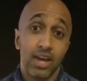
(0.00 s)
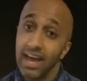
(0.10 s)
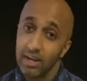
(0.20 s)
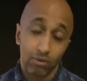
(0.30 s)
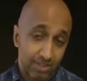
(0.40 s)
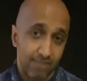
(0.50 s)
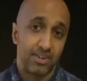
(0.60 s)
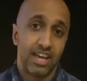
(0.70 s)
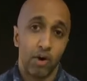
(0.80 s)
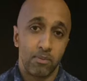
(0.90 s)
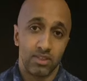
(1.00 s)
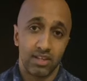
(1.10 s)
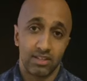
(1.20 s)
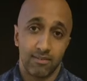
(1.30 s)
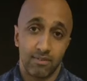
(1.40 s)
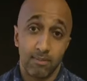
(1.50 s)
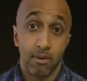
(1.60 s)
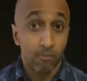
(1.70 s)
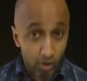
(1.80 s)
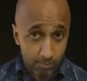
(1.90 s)
And it will definitely help you think differently.
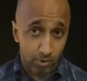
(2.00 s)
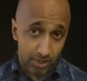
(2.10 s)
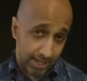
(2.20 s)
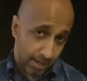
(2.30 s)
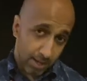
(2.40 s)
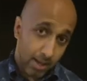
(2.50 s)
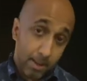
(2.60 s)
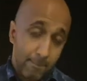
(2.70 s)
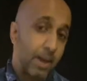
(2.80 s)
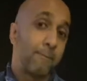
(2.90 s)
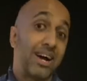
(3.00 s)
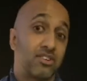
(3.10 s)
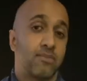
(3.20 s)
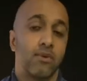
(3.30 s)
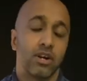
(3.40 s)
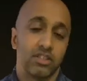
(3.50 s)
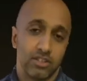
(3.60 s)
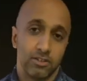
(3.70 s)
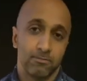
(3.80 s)
But more importantly, be a better marketer.